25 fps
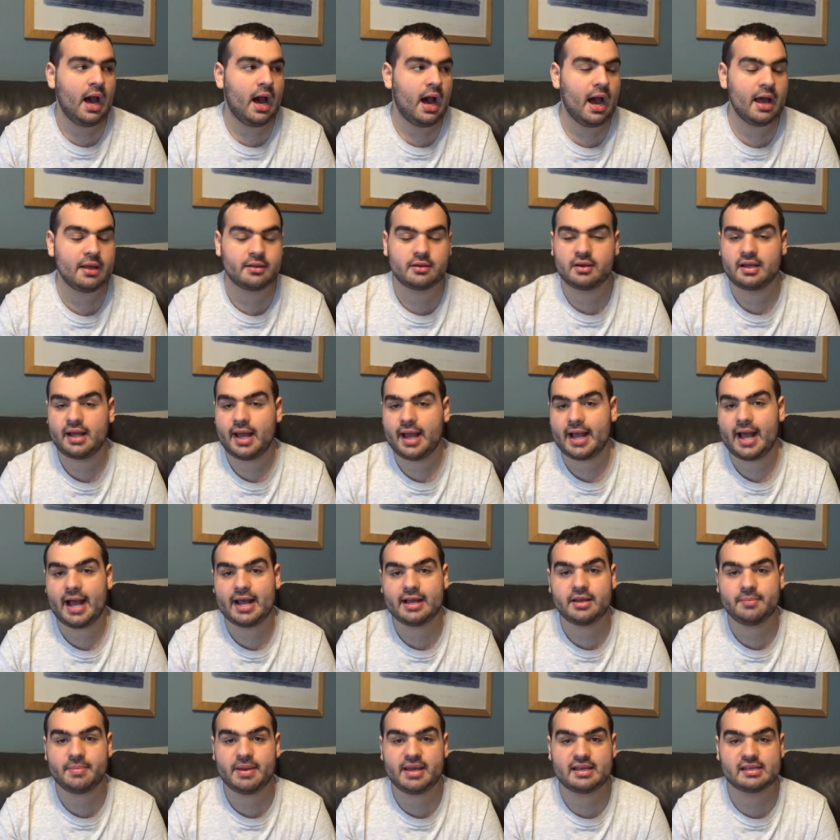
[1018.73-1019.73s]
I don't know, like,
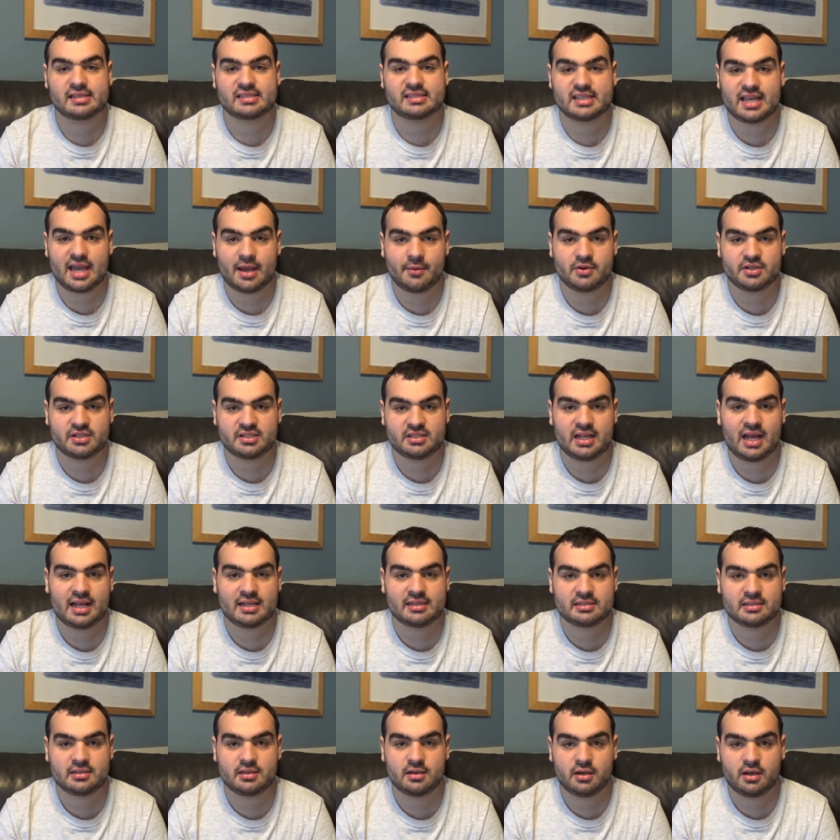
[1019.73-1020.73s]
I could make a sandwich
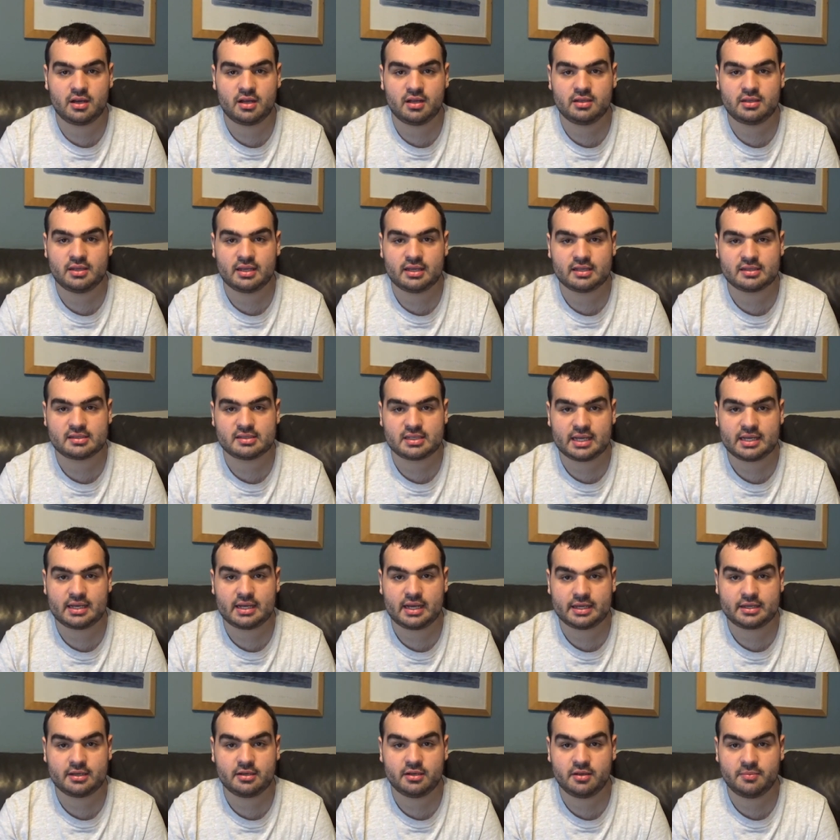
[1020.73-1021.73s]
that's good, and it's
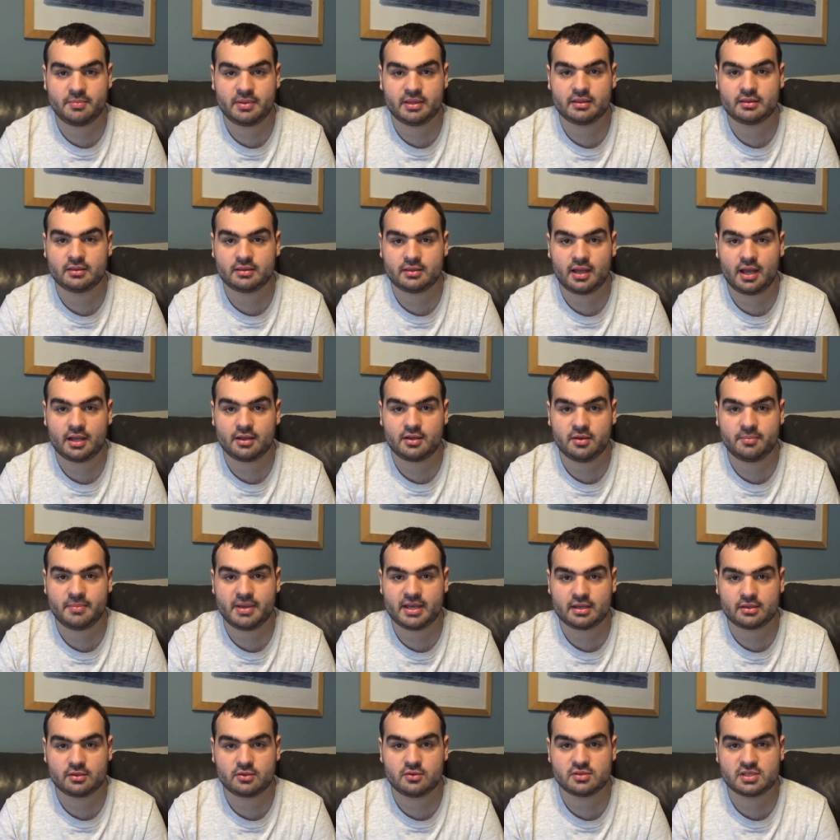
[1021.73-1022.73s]
like, I could
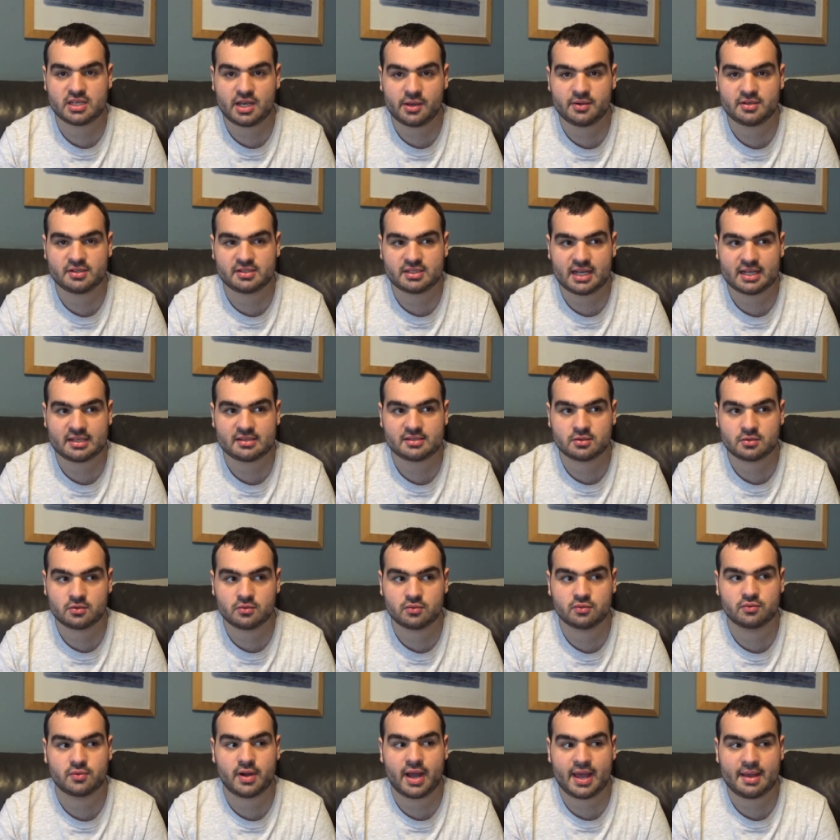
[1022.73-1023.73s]
make a new sandwich that's
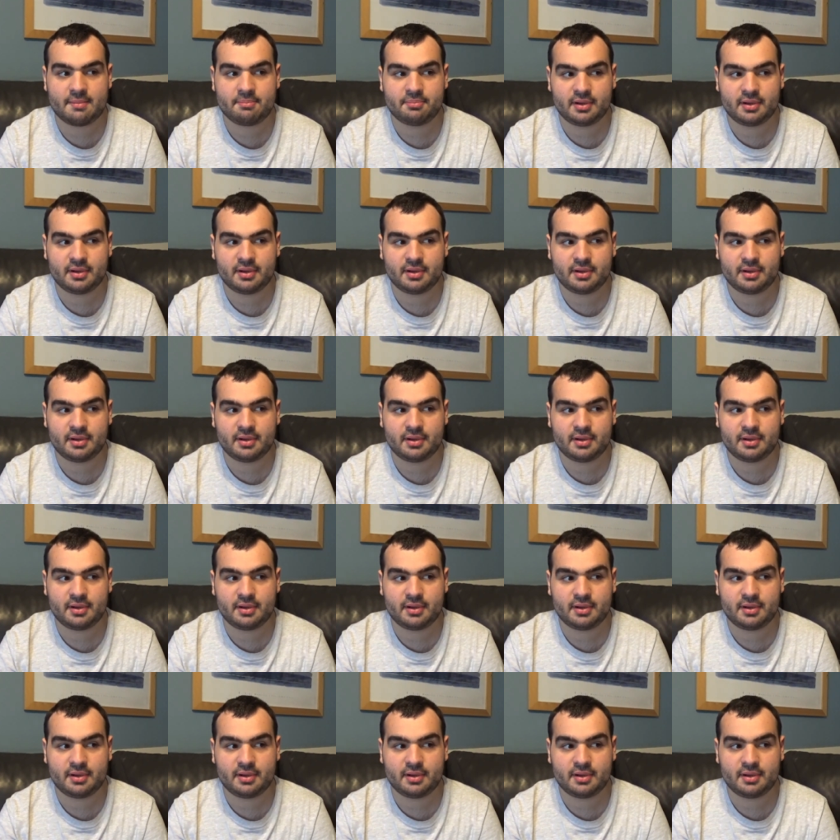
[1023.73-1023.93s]
great,